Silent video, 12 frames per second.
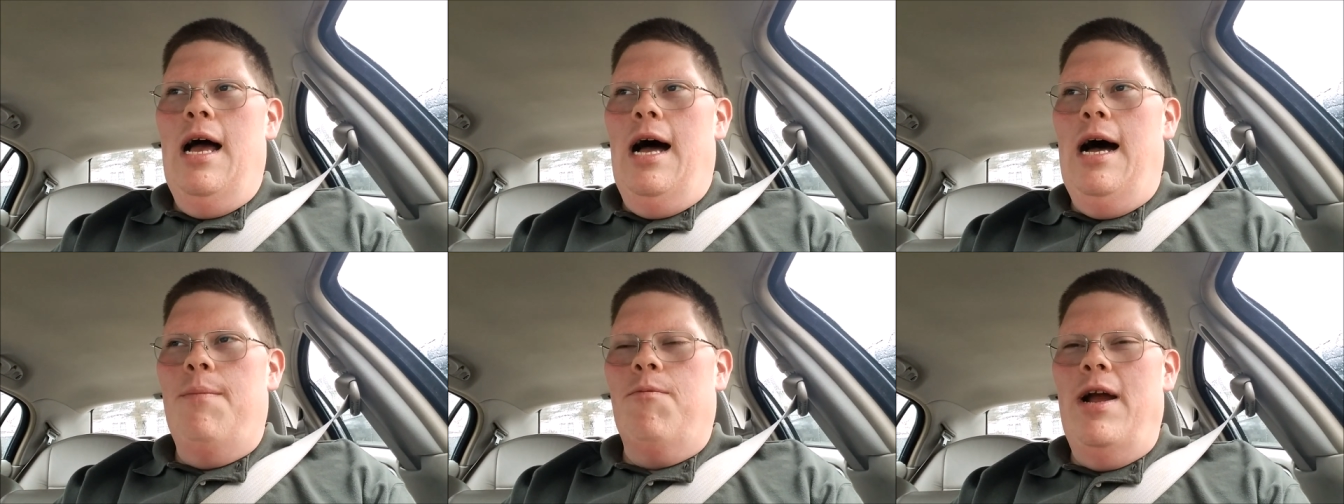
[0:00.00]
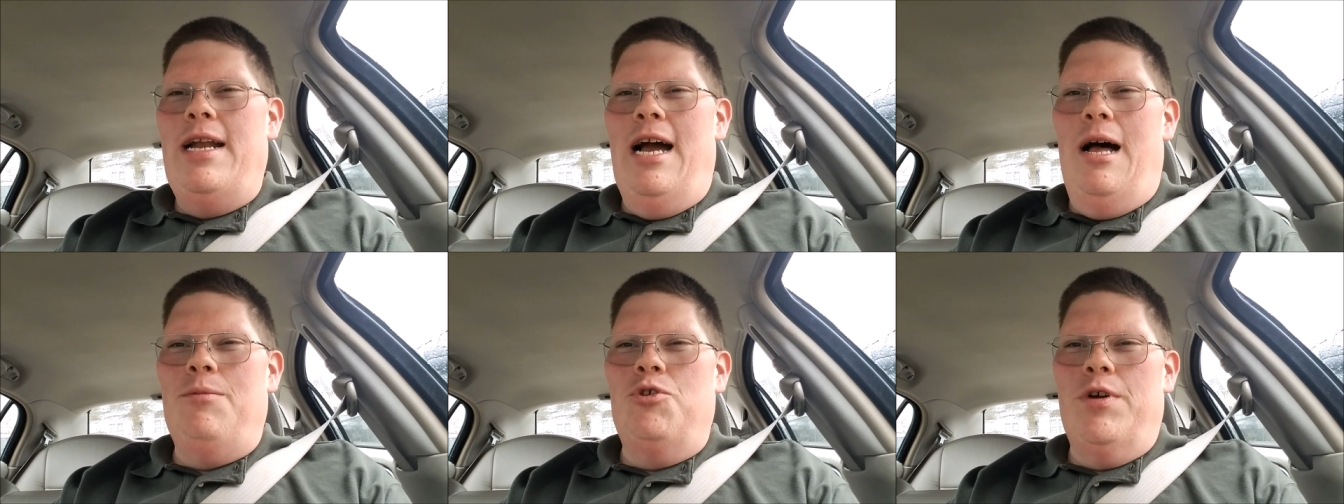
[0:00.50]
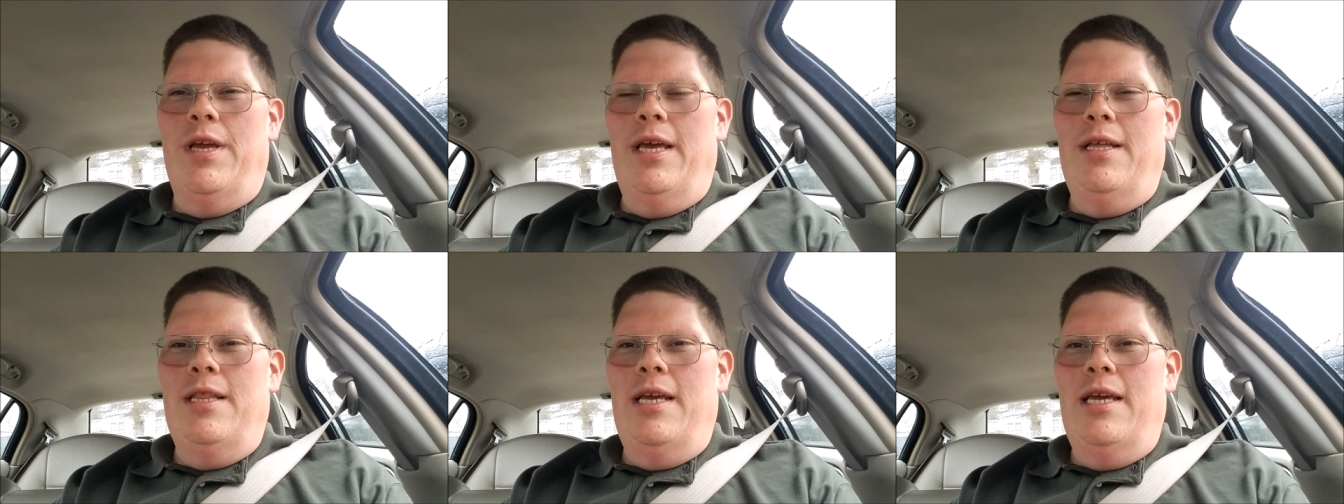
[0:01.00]
Um, right now, I'm
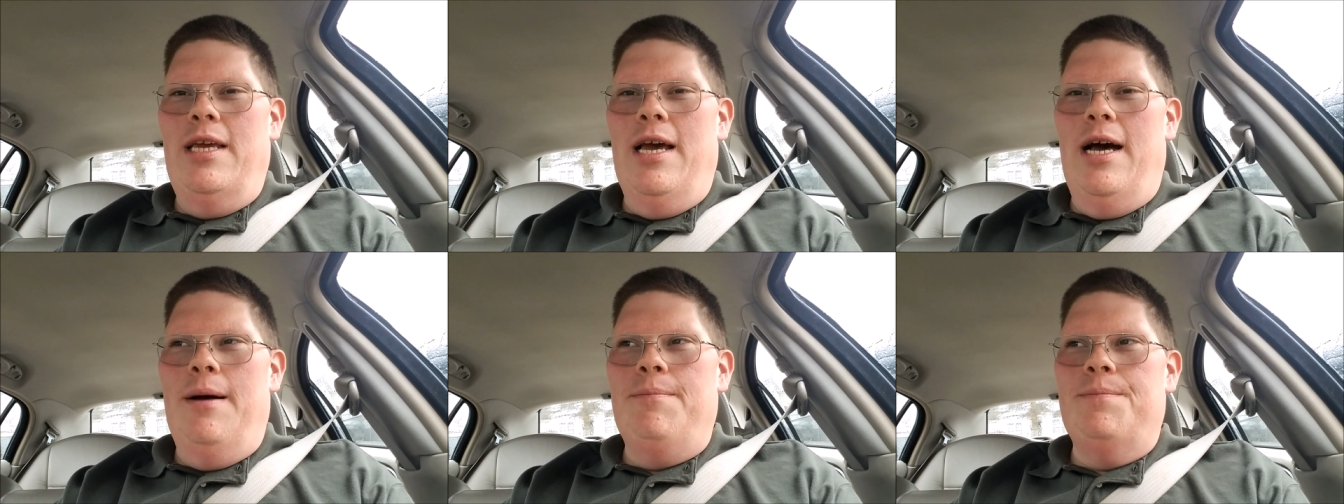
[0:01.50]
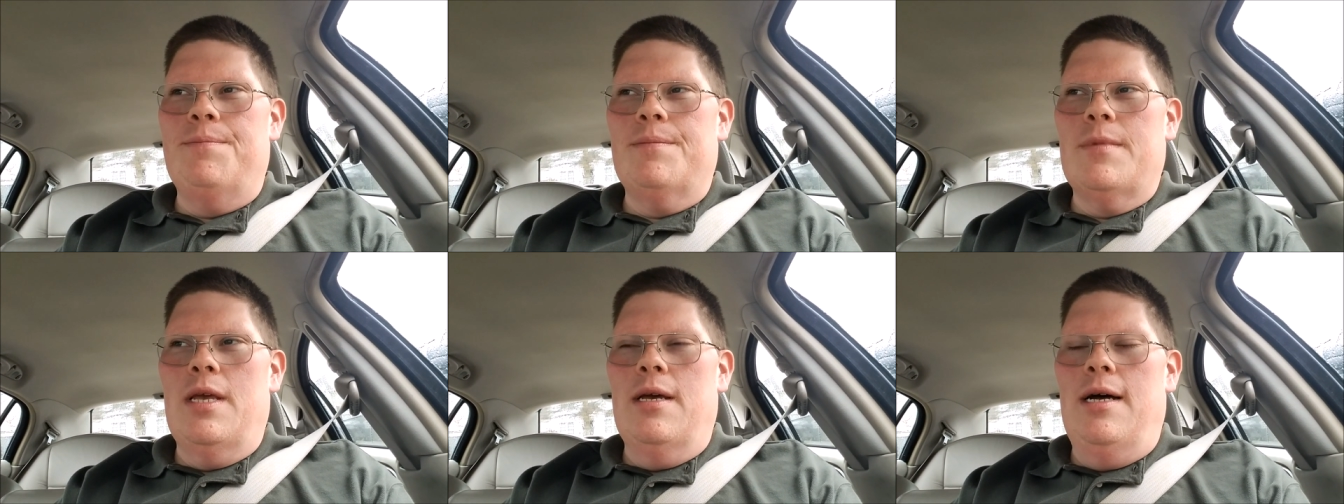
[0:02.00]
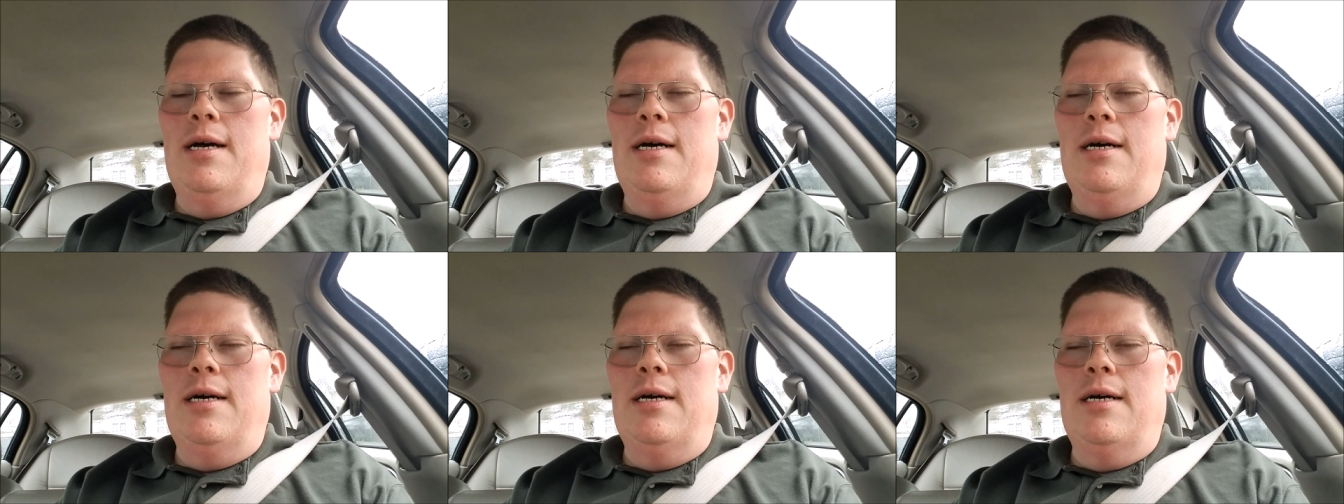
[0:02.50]
drinking the um,
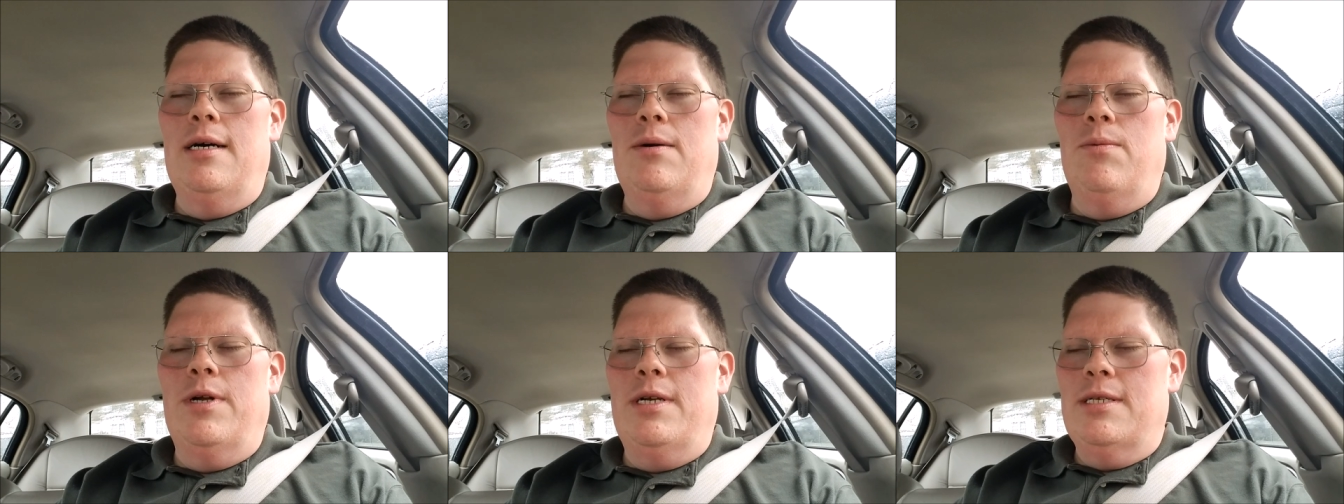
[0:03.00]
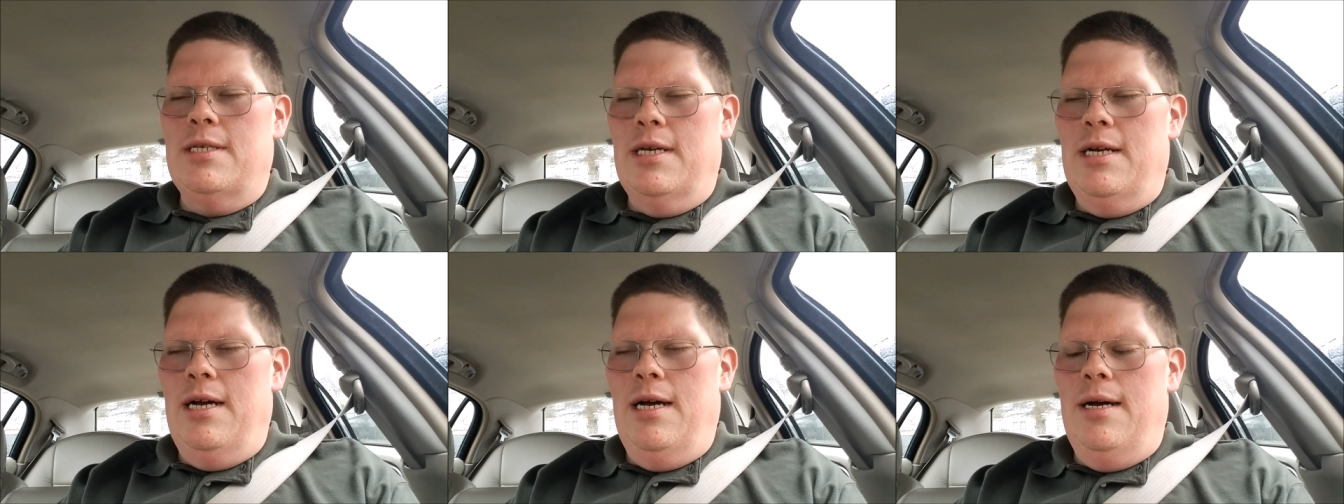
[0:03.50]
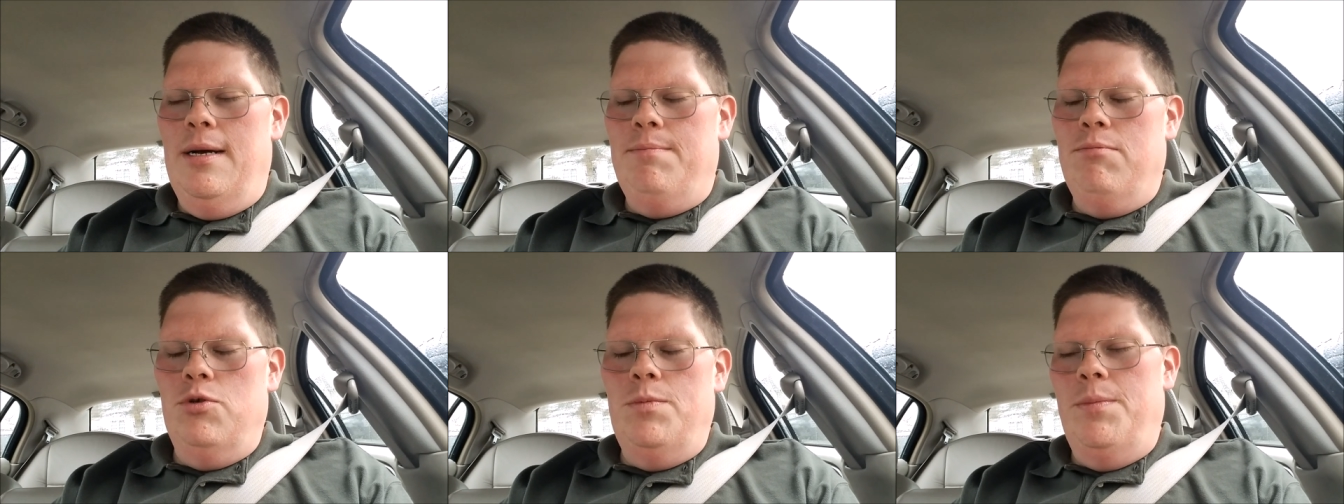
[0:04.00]
uh, what is it? Uh,
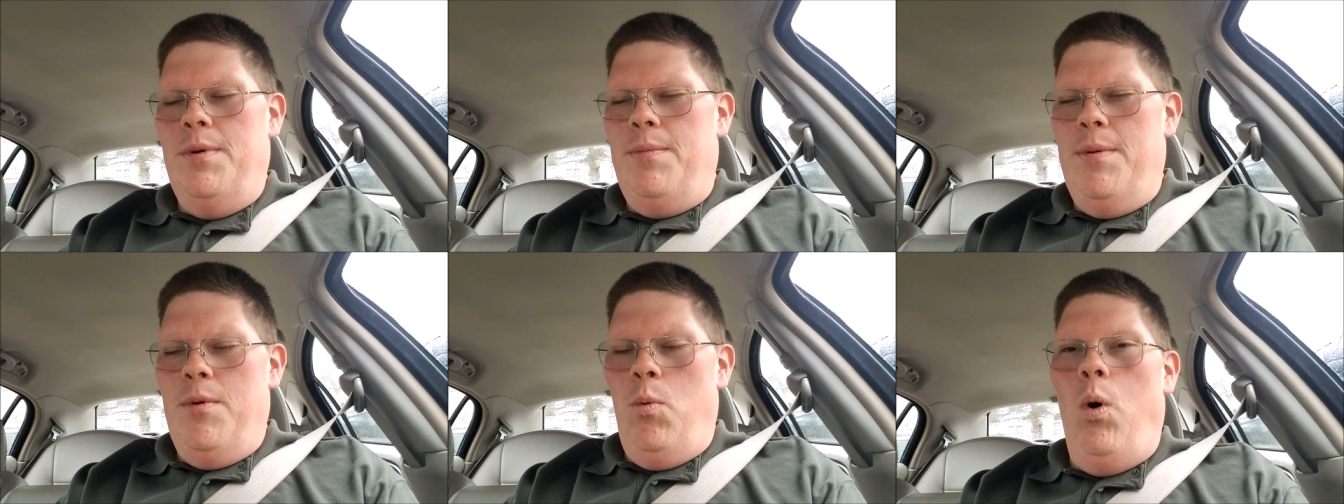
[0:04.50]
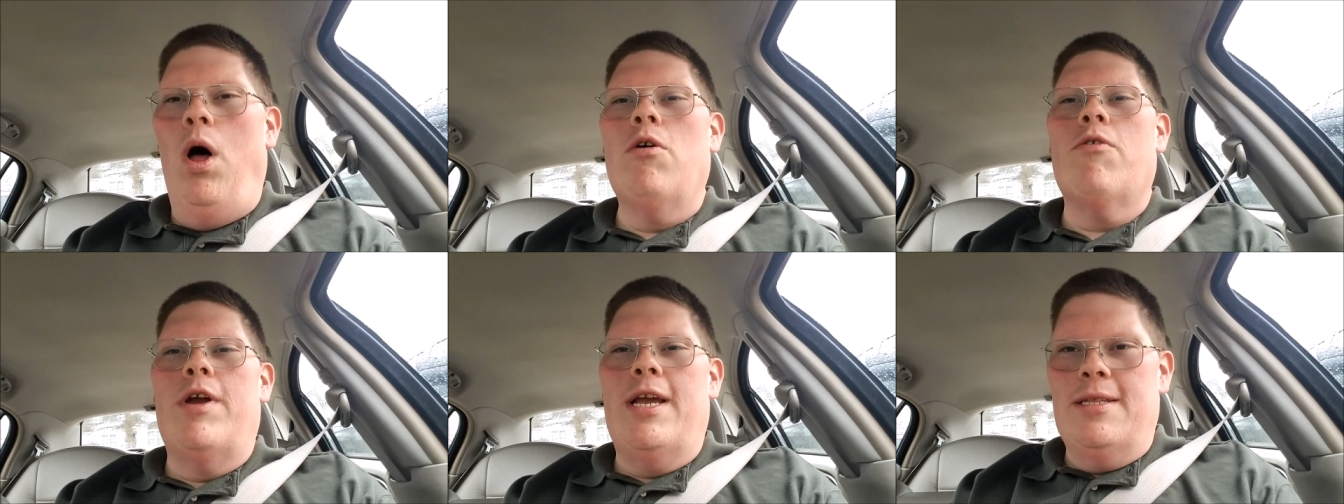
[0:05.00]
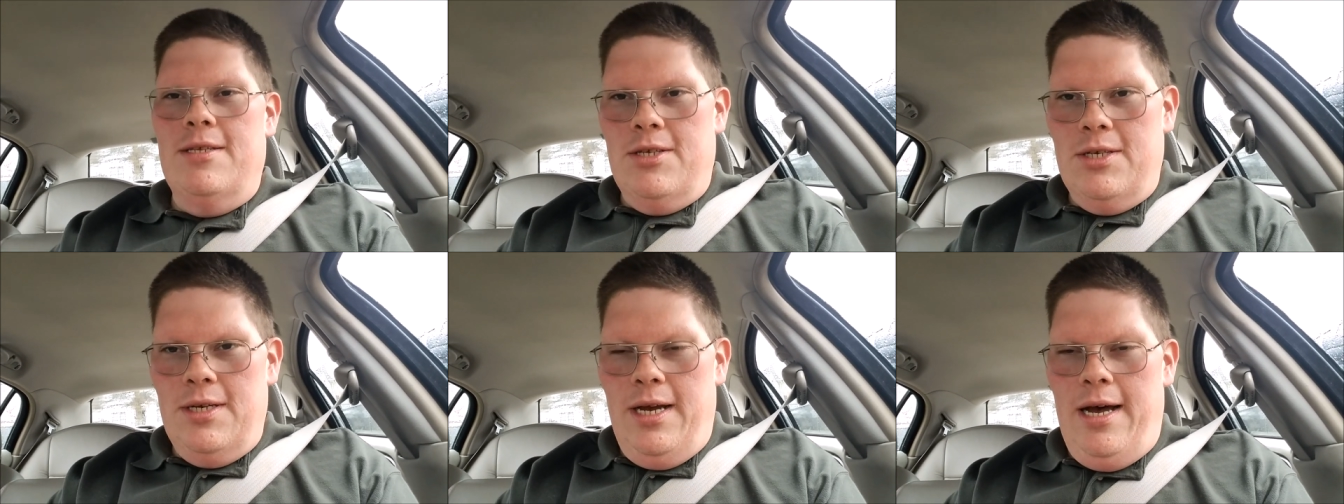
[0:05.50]

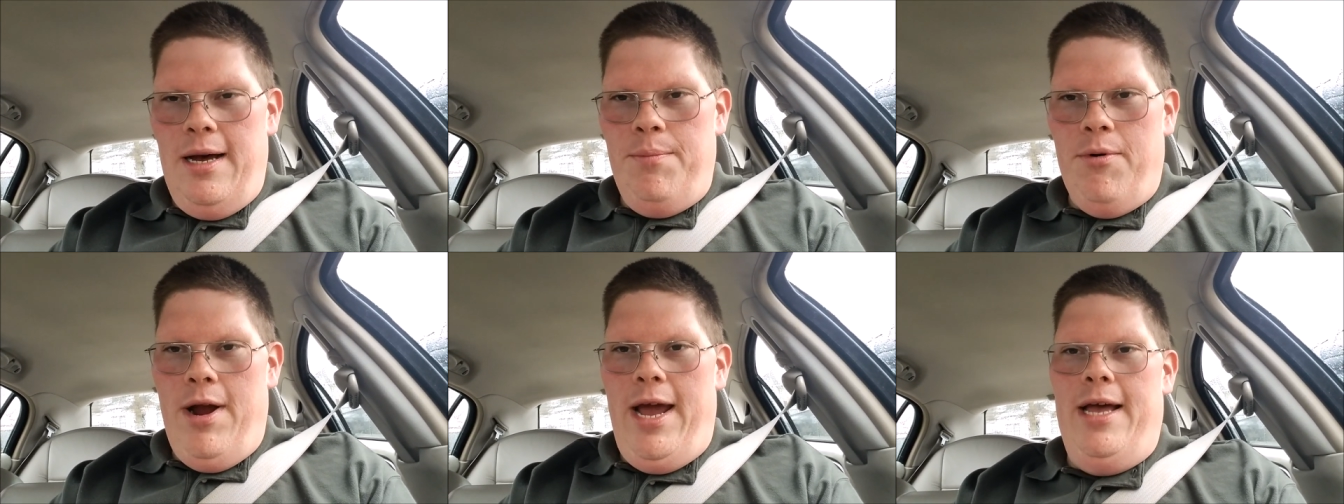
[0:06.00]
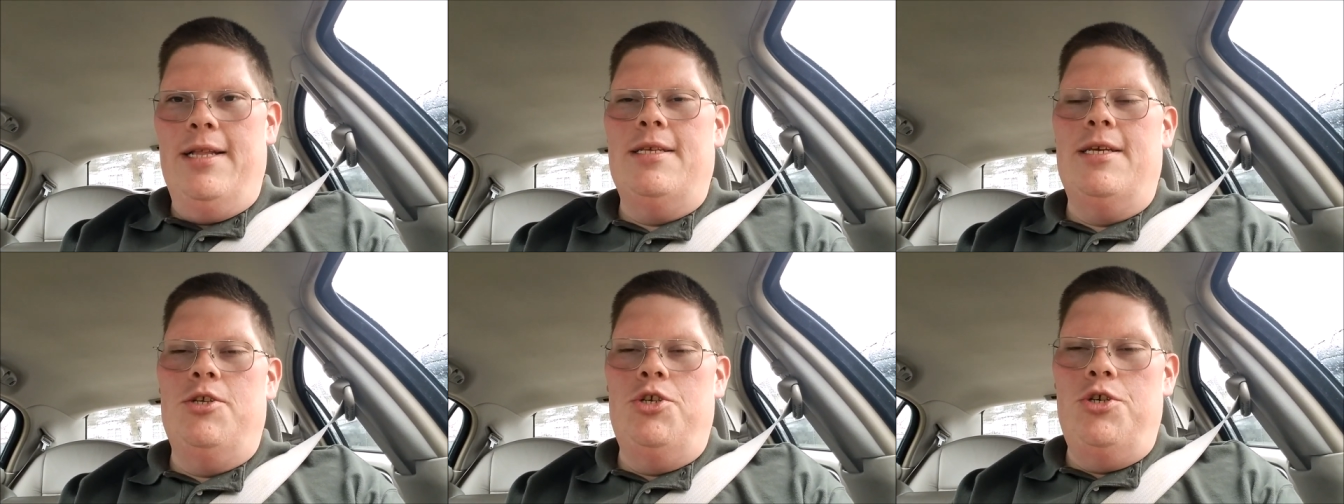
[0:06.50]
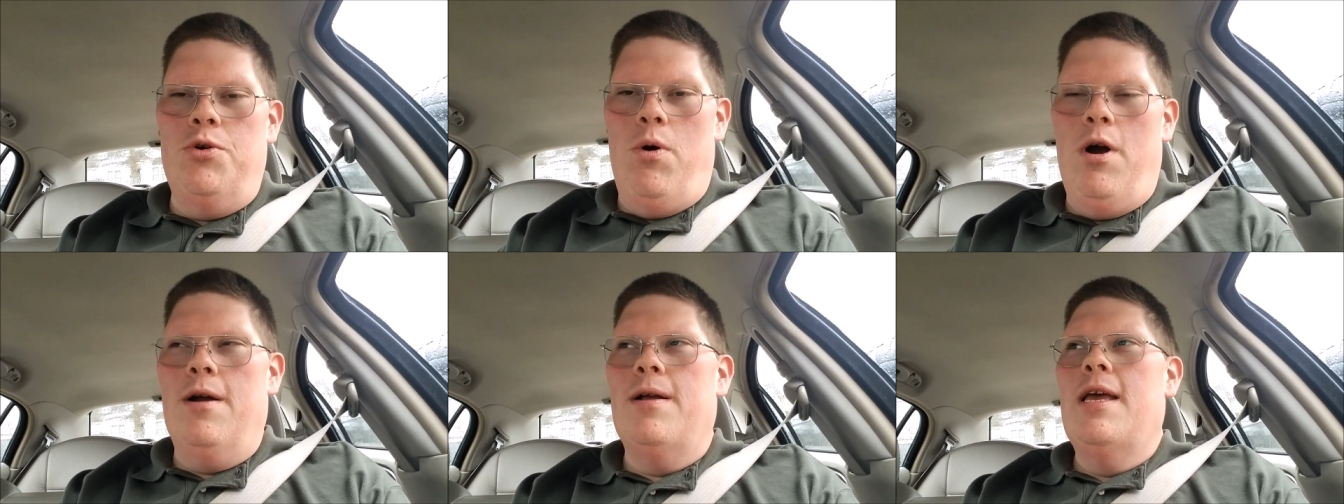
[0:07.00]
Walgreens uh, brand
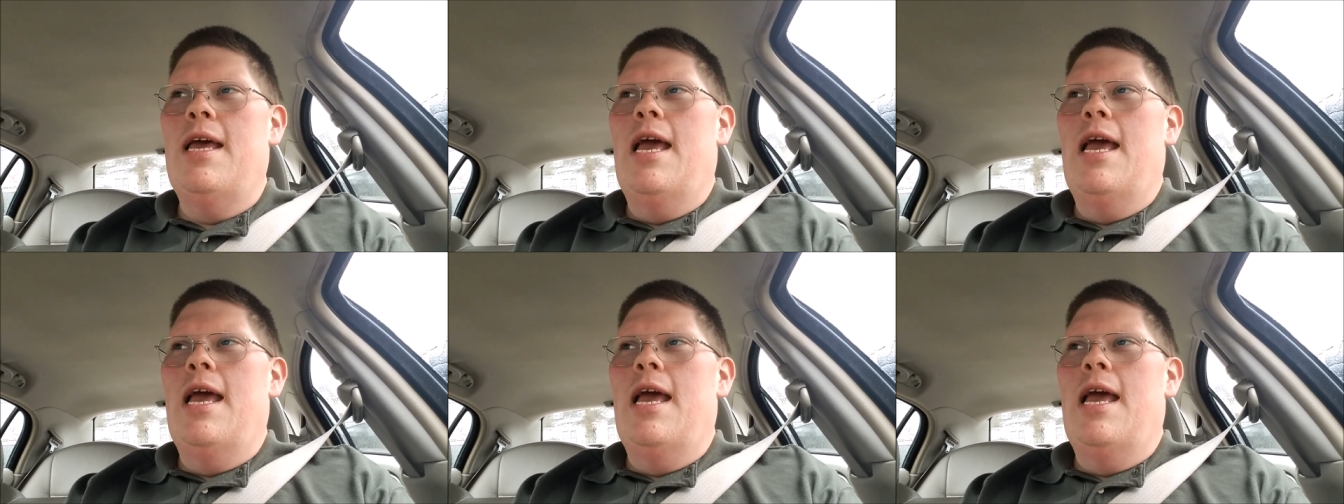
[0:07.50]
Ensure.